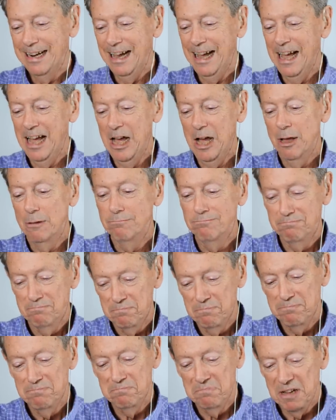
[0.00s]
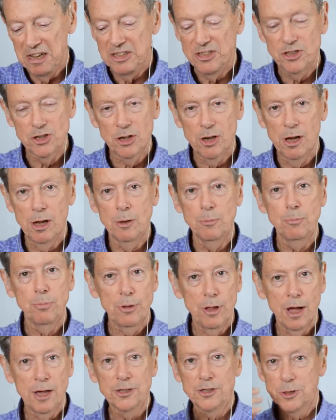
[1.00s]
uh, based on
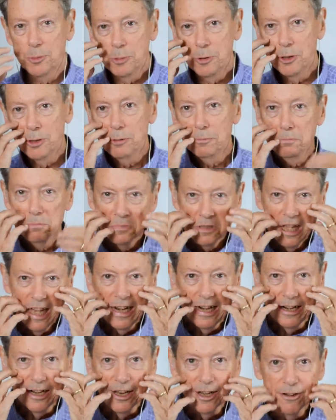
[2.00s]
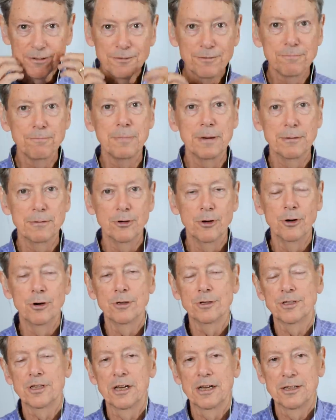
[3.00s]
plausible, tentative,
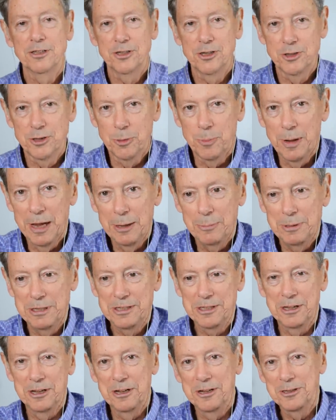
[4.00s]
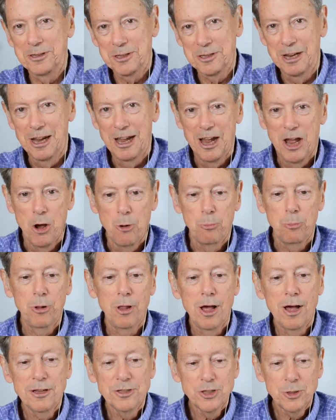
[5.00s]
neuroscience is a baby science,
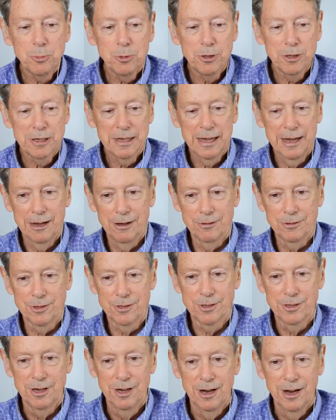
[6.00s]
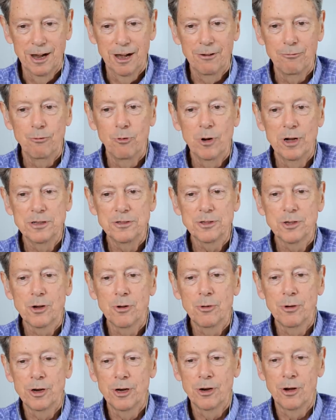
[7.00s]
plausible accounts of what's
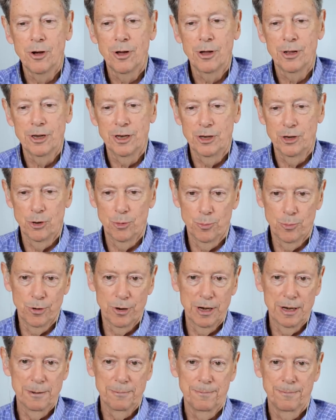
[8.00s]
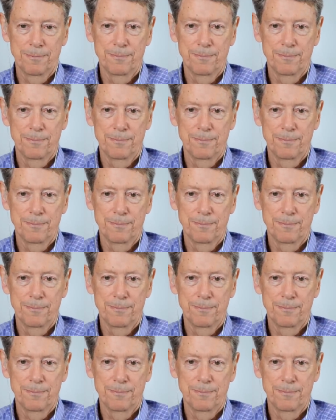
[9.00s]
going on in your brain.